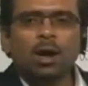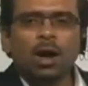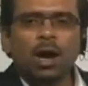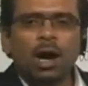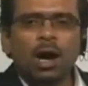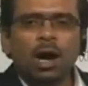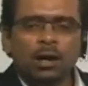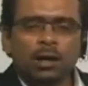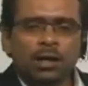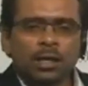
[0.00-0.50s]

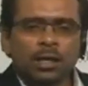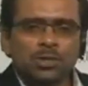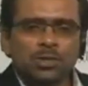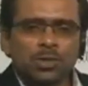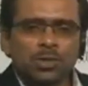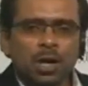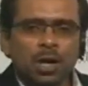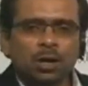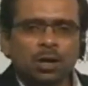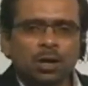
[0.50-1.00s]
delayed
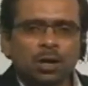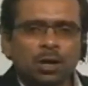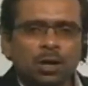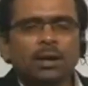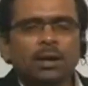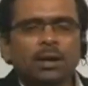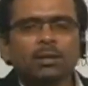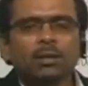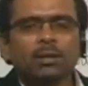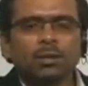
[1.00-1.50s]
or
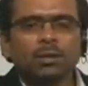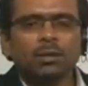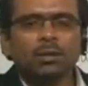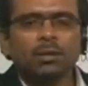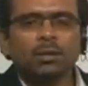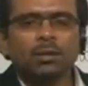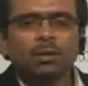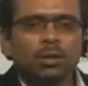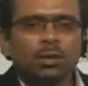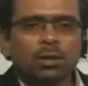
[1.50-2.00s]

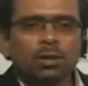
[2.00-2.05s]
distorted.